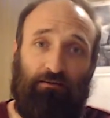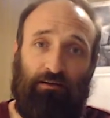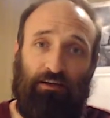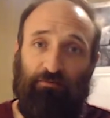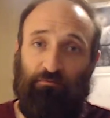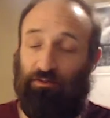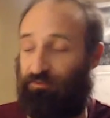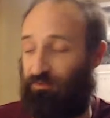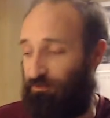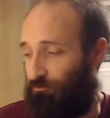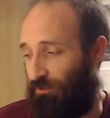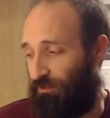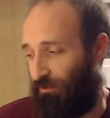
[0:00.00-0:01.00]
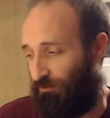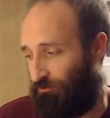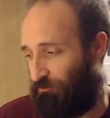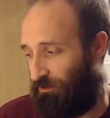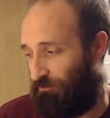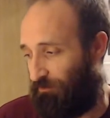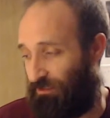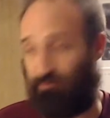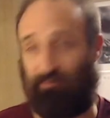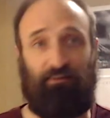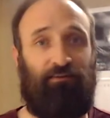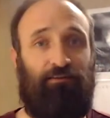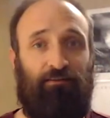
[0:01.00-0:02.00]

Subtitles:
8 books in a week. That would be amazing.